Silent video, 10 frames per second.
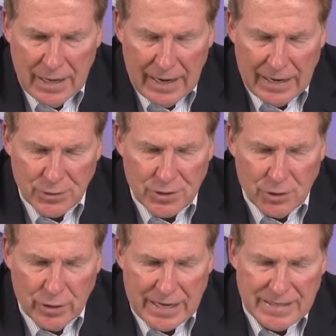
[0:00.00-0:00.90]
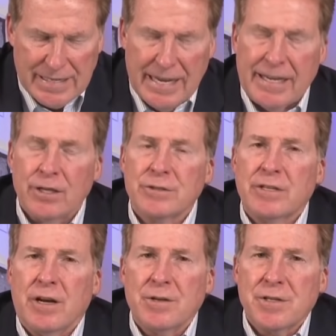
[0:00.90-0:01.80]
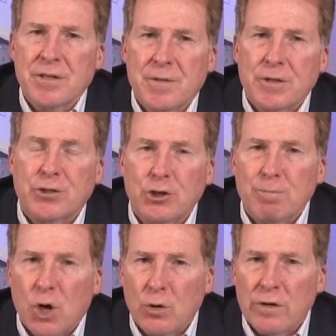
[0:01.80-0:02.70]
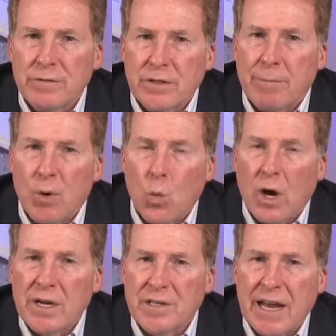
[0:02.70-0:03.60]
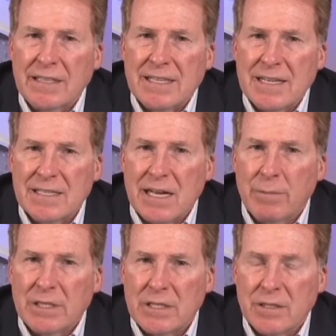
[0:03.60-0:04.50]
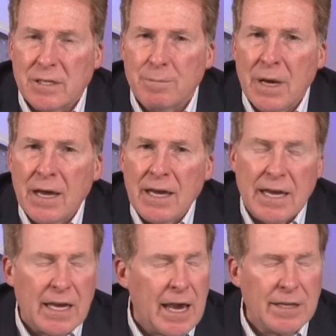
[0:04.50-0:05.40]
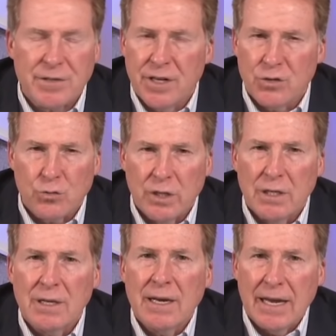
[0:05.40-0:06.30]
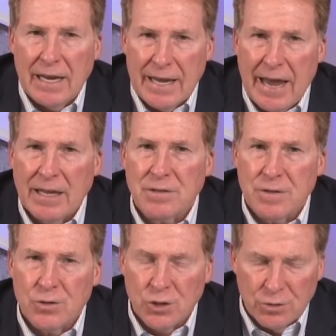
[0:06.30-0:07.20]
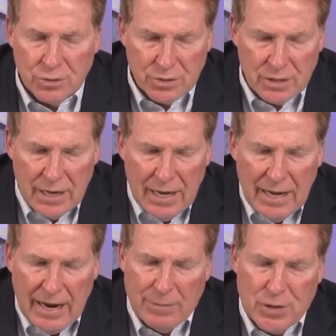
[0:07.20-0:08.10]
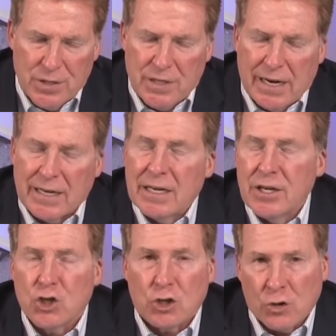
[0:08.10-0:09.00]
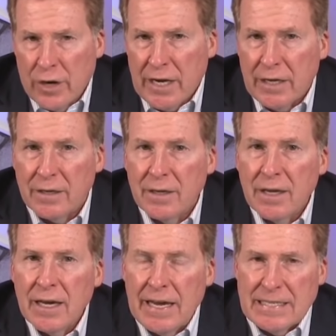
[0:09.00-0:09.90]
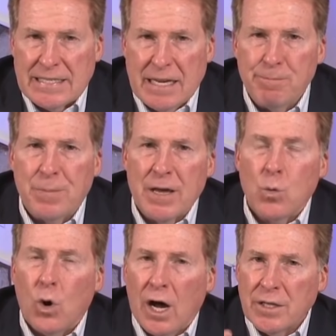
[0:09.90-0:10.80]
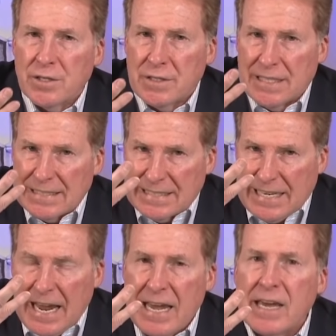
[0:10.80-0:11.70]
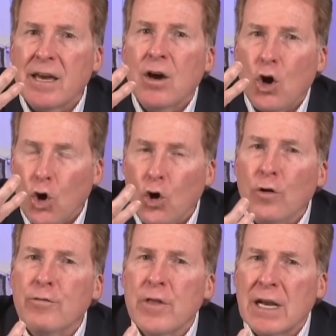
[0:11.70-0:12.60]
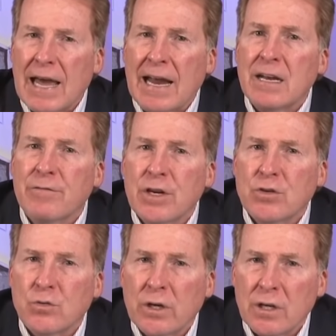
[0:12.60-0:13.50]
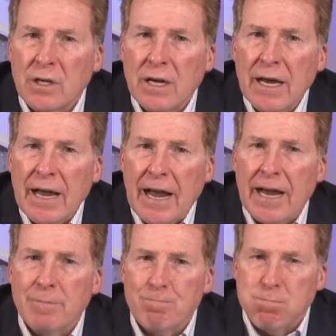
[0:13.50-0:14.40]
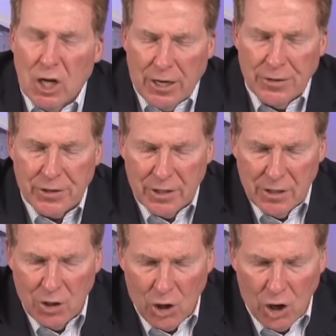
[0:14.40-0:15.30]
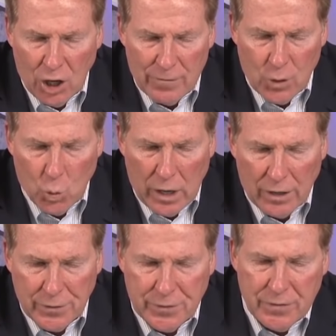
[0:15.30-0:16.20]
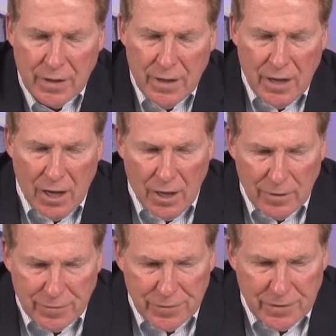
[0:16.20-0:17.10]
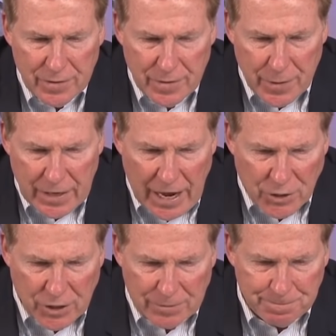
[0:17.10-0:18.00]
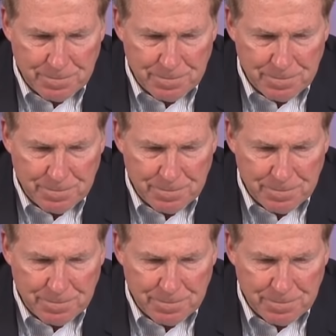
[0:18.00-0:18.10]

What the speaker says: And so Ezekiel tells us the two motives. Number one is anti-Semitism. He hates Israel and he hates the Jews. And the second is greed. He simply wants to take over the land of Israel and plunder all of the wealth of the nation.